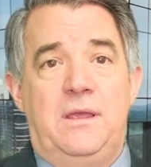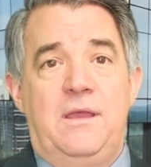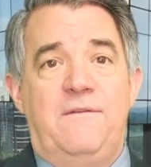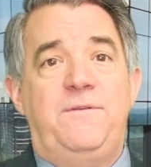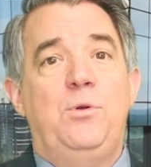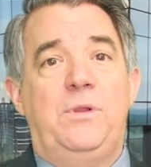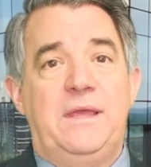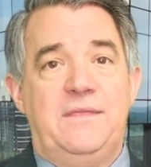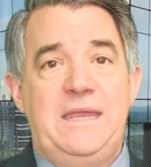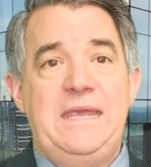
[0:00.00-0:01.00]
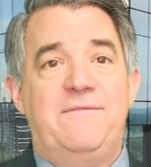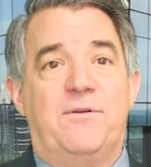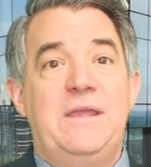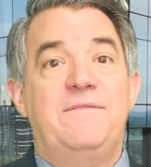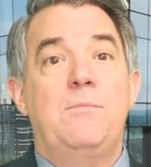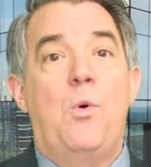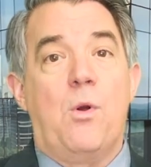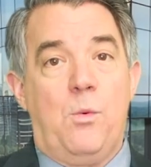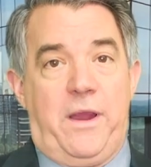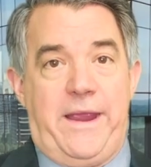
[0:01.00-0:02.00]
fueling the need for even
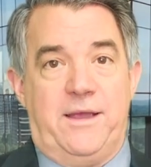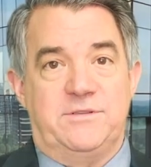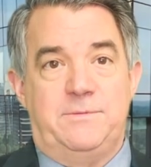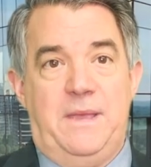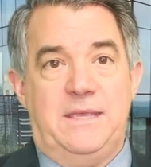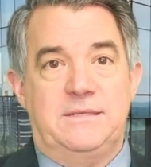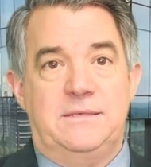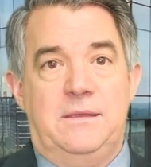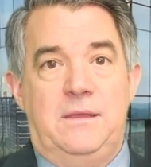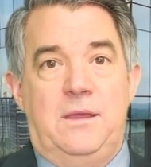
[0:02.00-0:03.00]
more warehouse space.